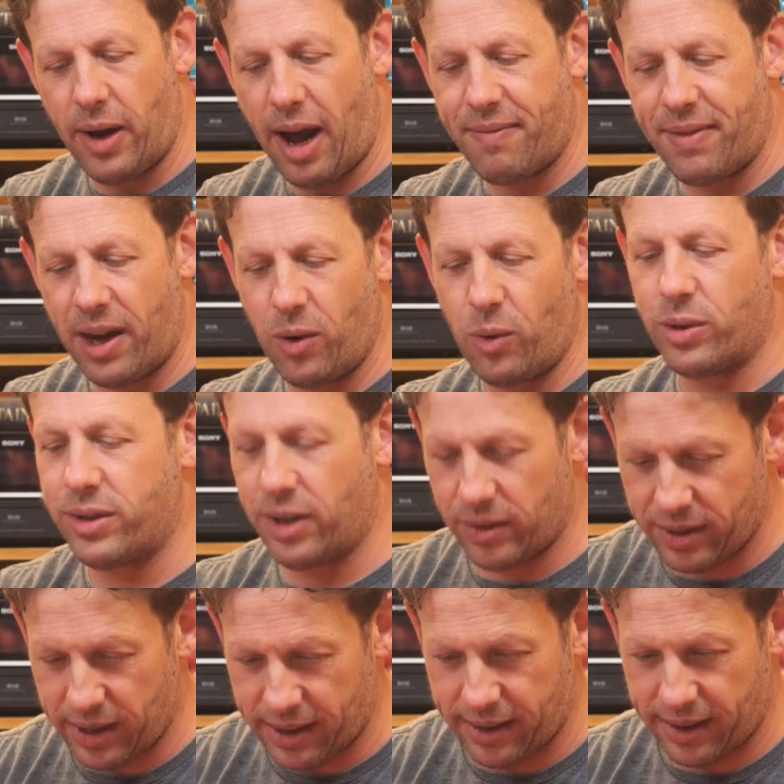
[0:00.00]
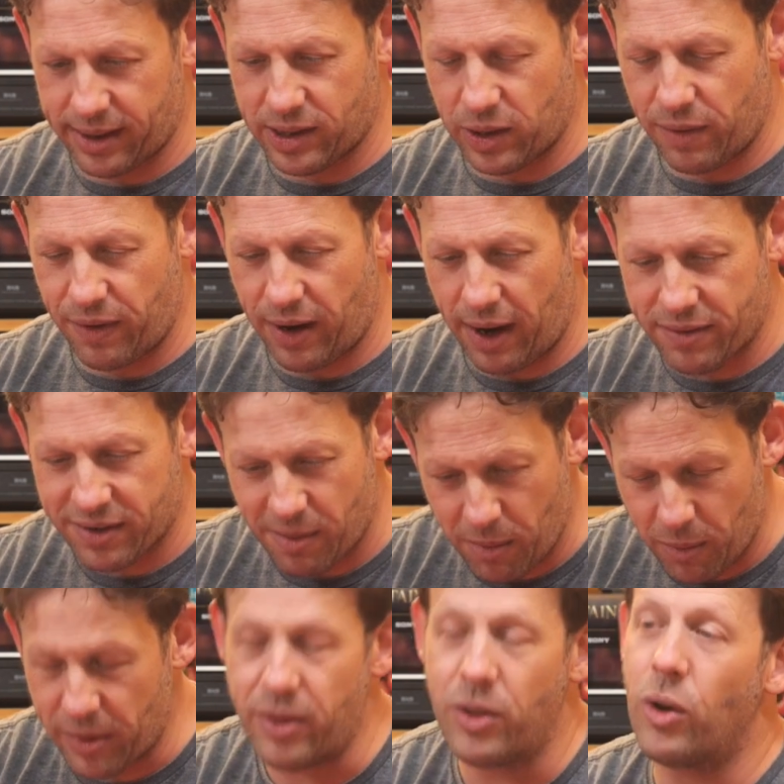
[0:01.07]
have that auto setting. So if you have
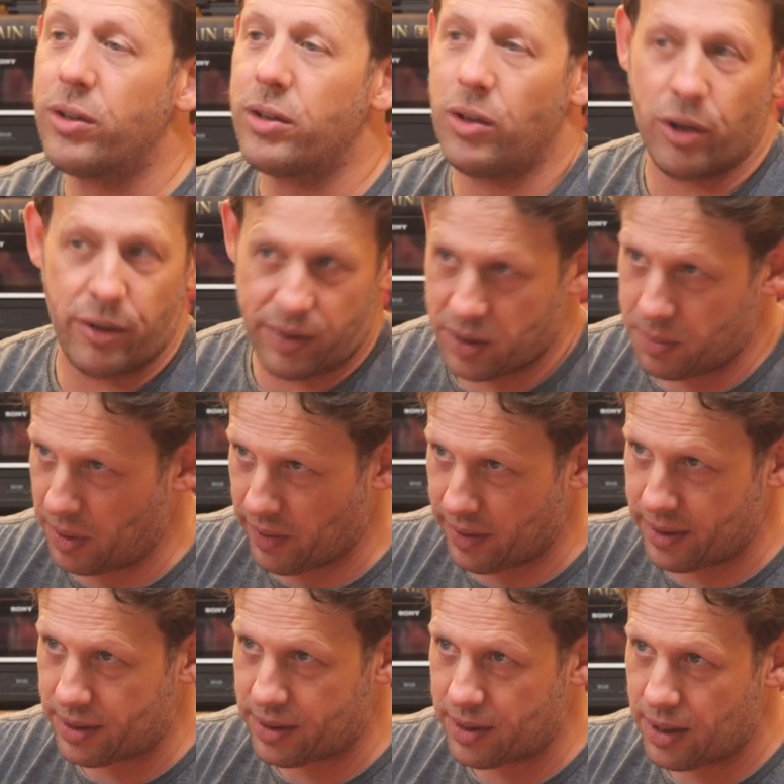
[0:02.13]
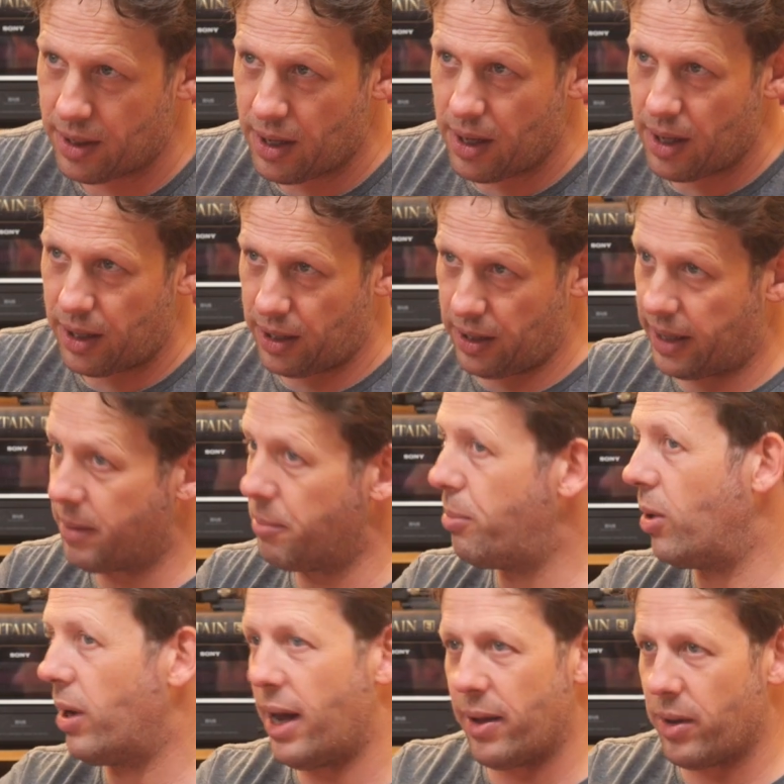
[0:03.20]
someone with not a lot of experience, you can
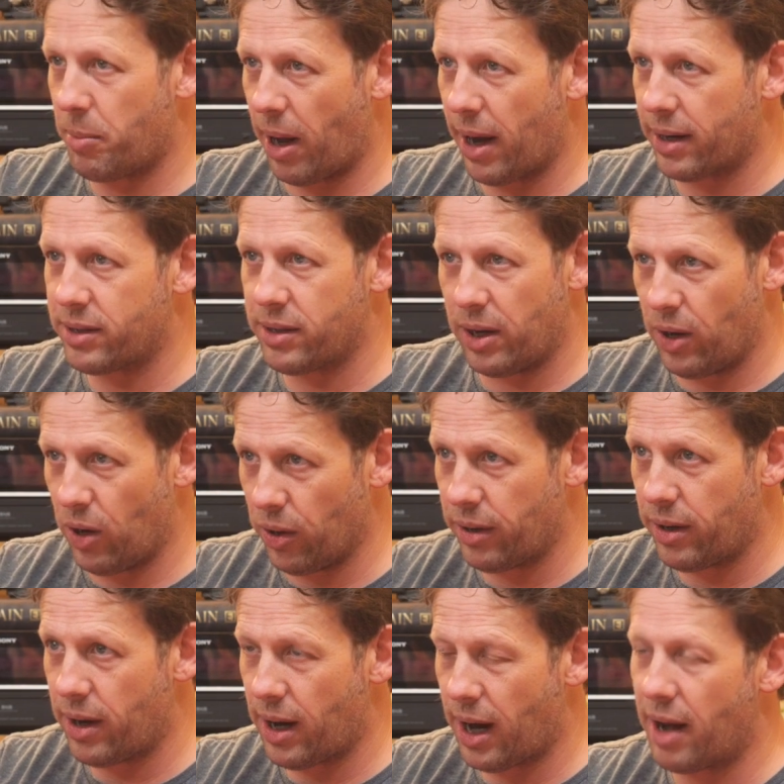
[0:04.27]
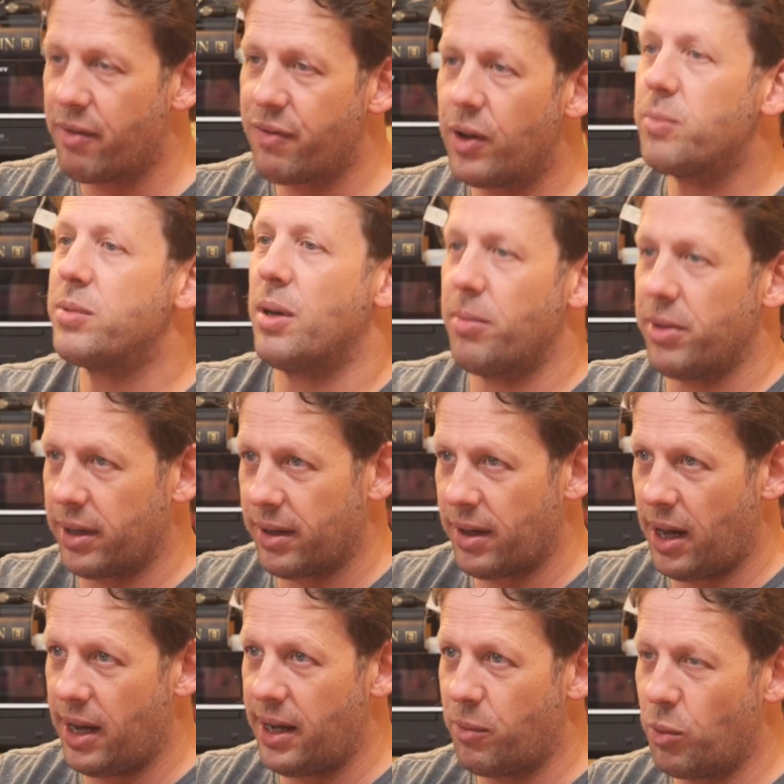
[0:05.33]
pull it out of the bag, turn it on, and film something,
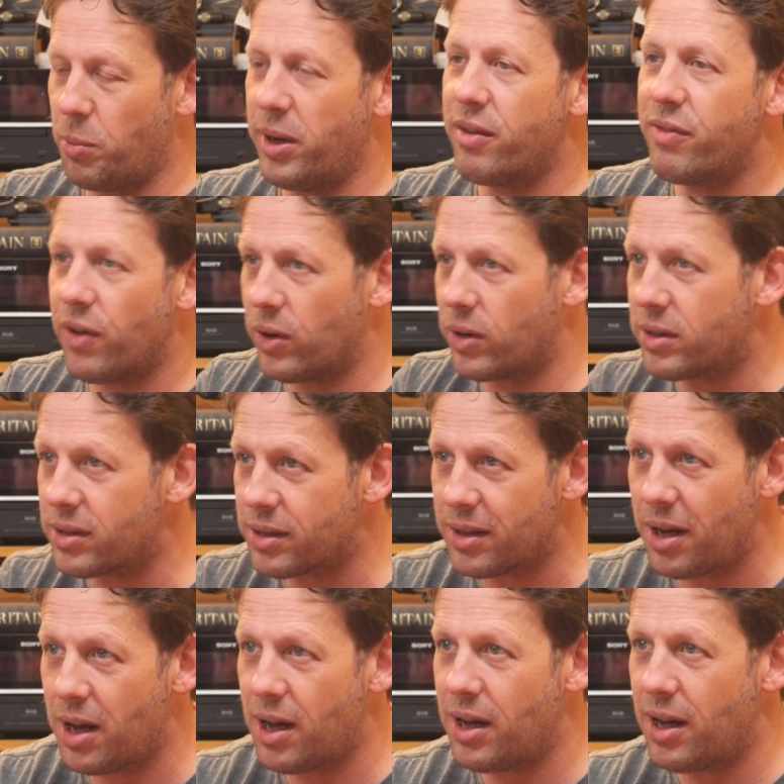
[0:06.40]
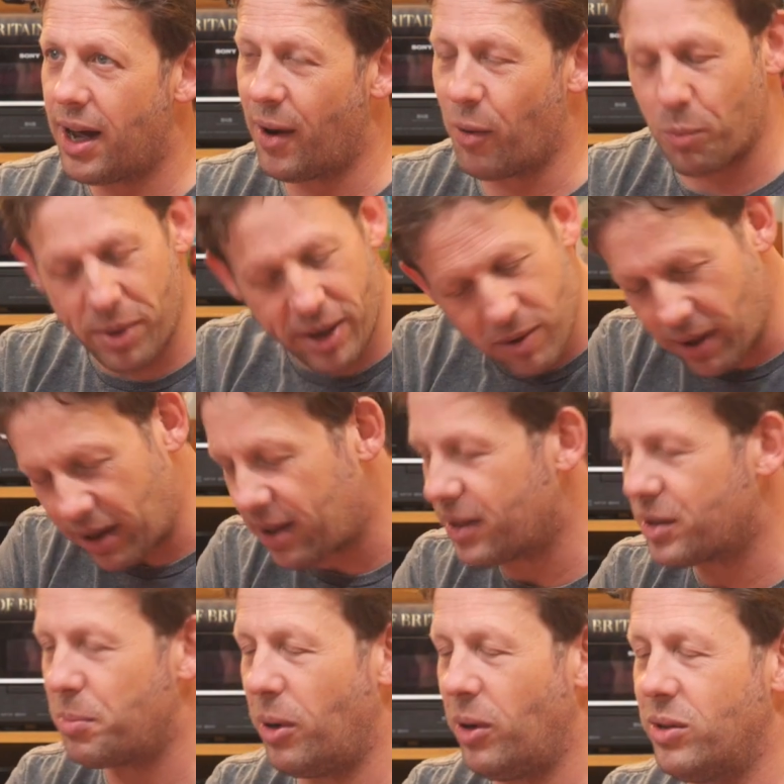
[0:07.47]
and it will be in focus, and it will be correctly
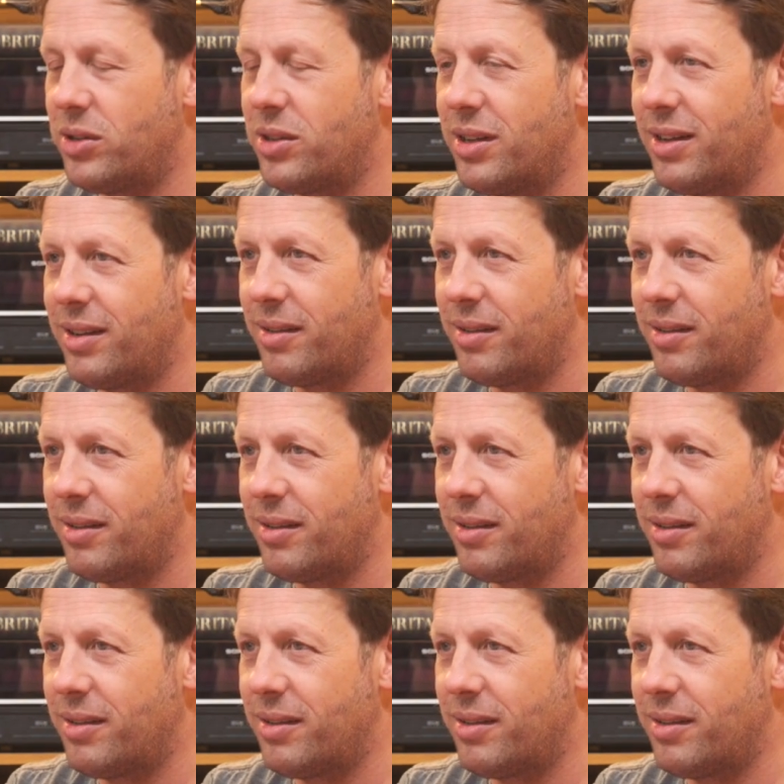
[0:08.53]
exposed.